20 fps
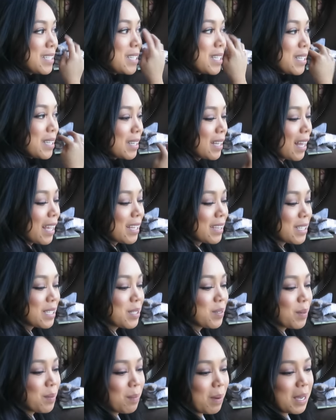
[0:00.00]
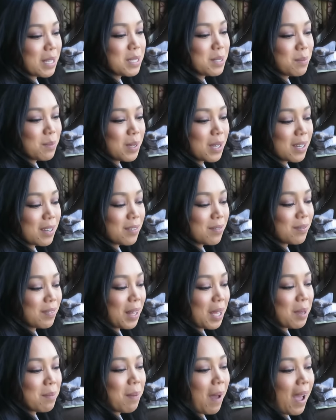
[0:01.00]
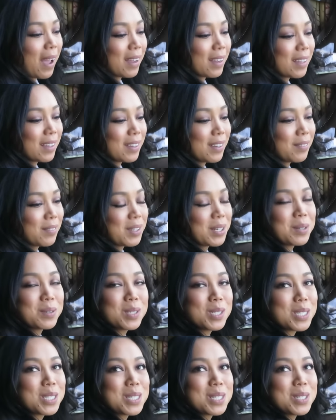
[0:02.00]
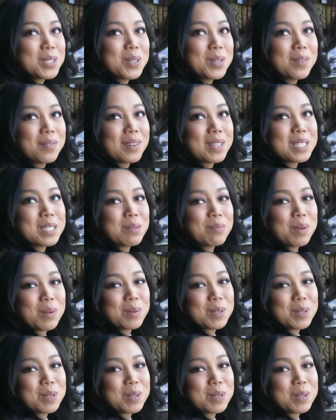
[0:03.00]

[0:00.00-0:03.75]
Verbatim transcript: This reminds me of like back when it was just the two of us and